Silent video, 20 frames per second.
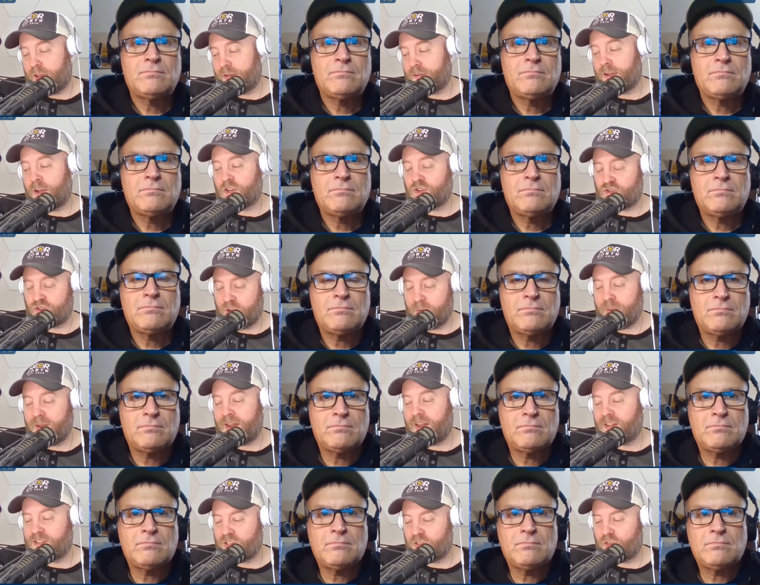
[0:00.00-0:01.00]

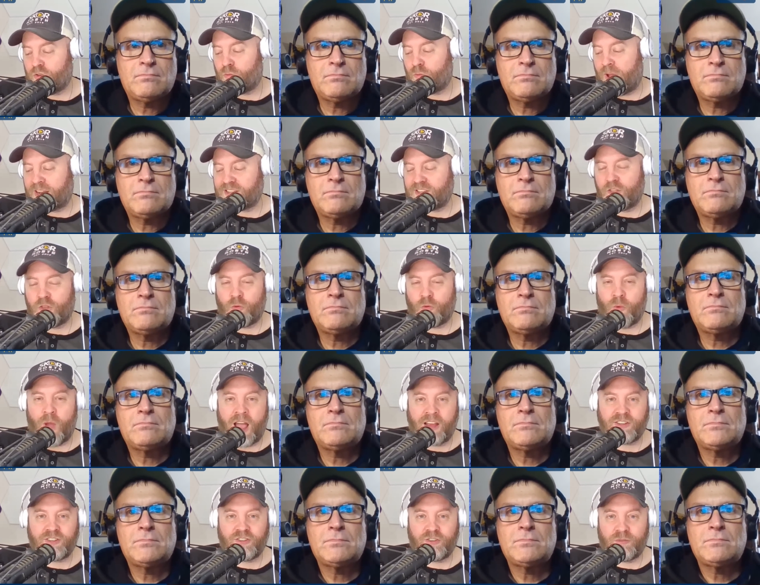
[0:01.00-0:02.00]
Speaker 1: attributed to the rest of the
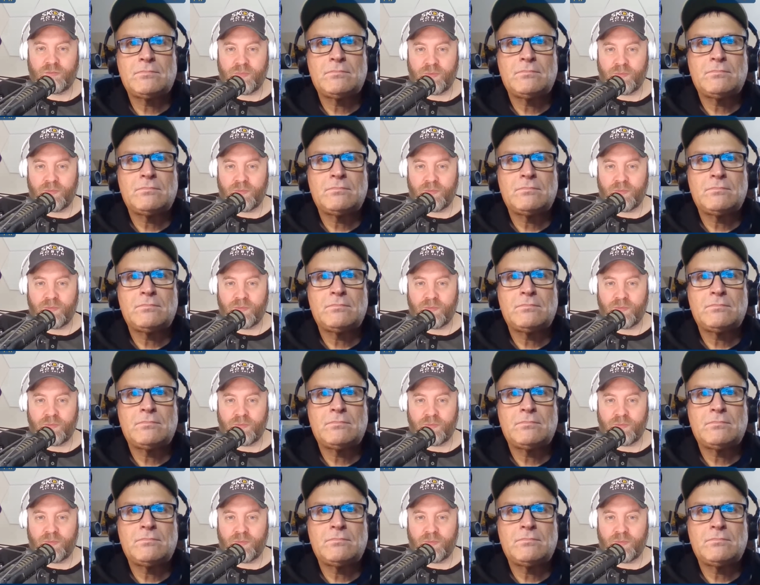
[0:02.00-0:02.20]
roster